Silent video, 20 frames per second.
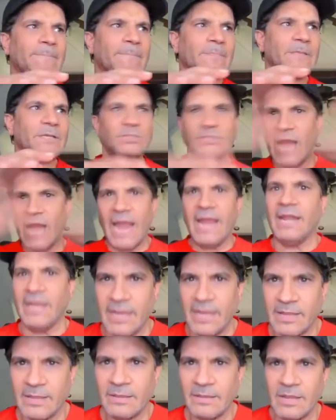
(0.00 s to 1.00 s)

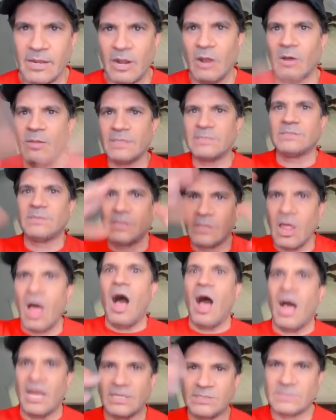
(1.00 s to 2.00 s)
shiny, it's
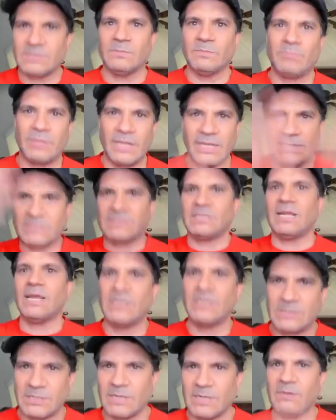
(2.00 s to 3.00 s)
gloss,
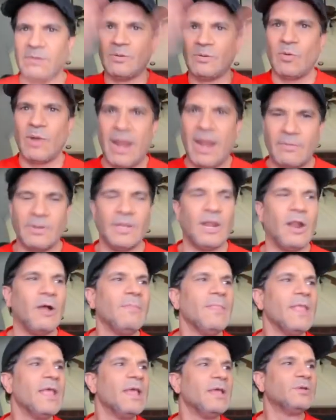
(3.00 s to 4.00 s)
PlayStation or whatever,
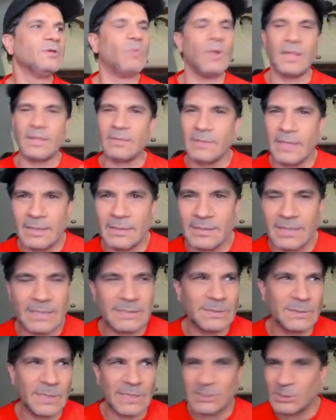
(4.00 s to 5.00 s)
we're like
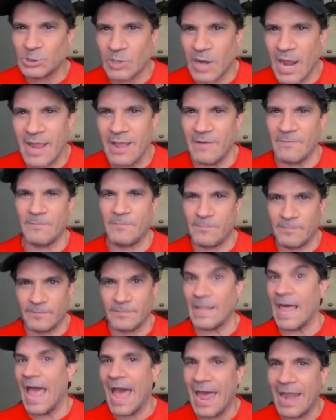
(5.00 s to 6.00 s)
let's try a
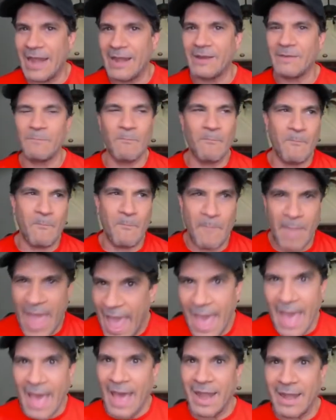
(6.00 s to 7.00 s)
flat
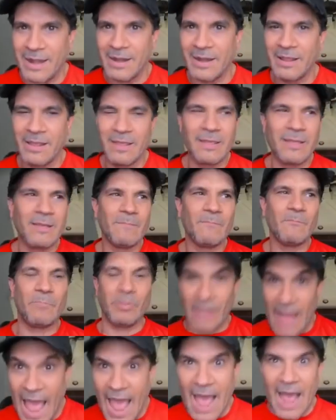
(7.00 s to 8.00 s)
matte
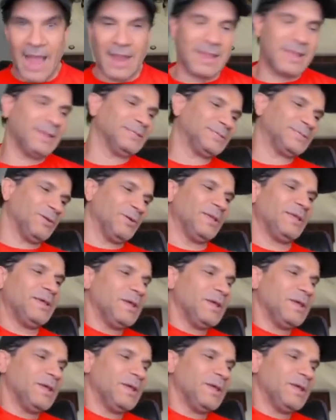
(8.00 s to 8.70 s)
black. And so